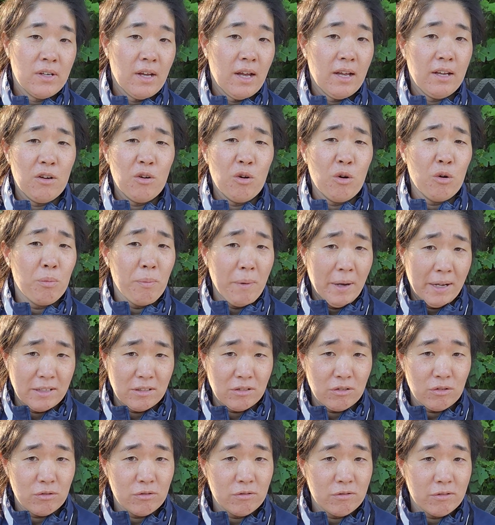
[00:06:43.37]
I hope I
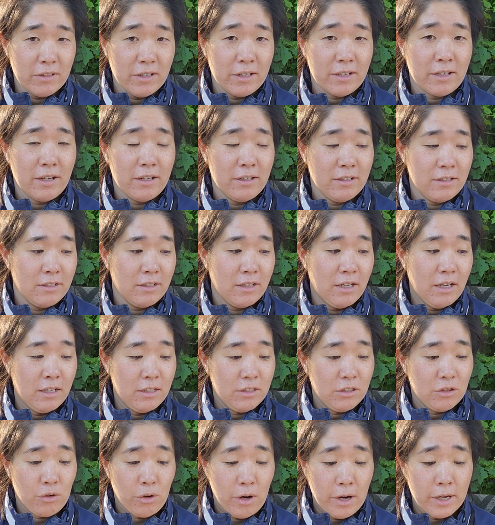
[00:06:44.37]
do. Like,
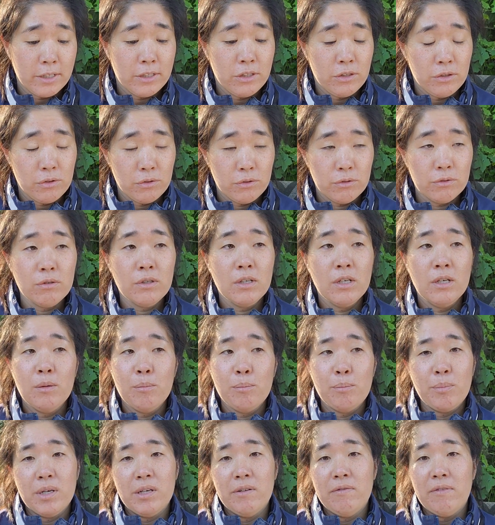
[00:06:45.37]
I try to,
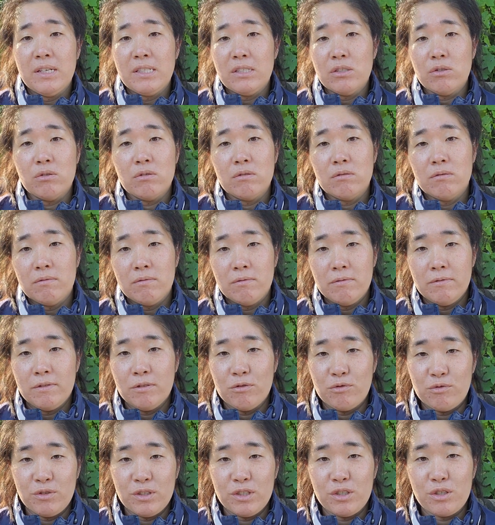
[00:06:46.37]
but if I don't,
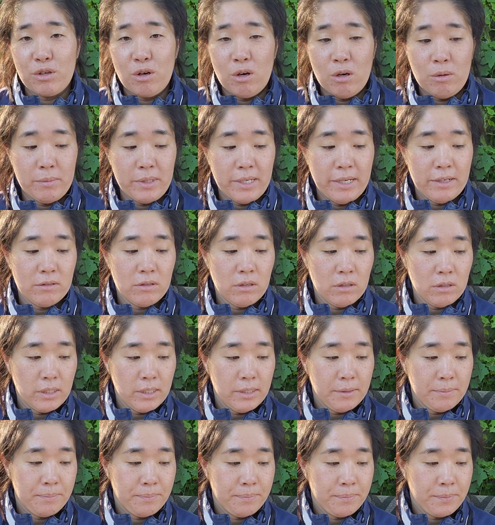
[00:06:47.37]
feel free to call me out on it.